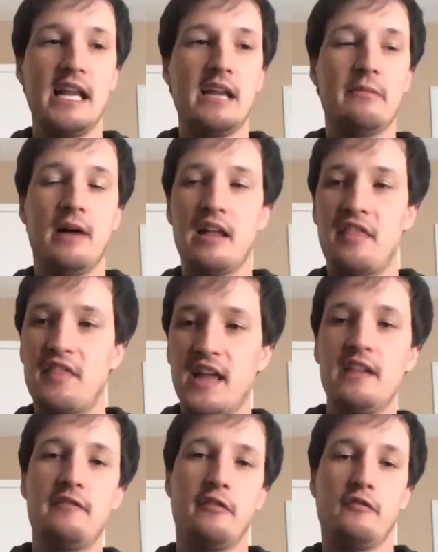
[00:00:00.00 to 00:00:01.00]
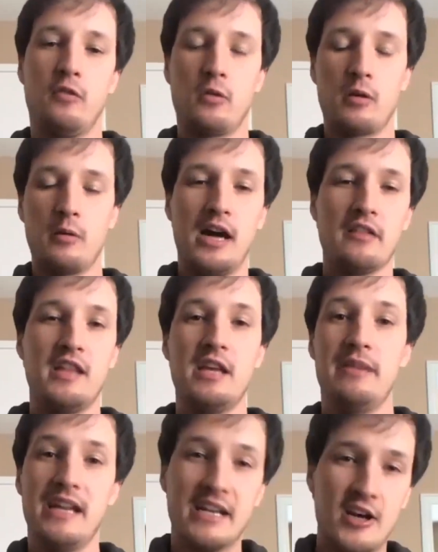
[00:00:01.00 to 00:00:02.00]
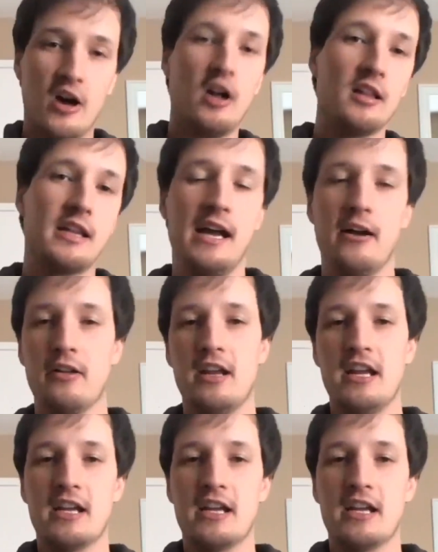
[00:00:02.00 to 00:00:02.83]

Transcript: am I thankful for about them and call it out.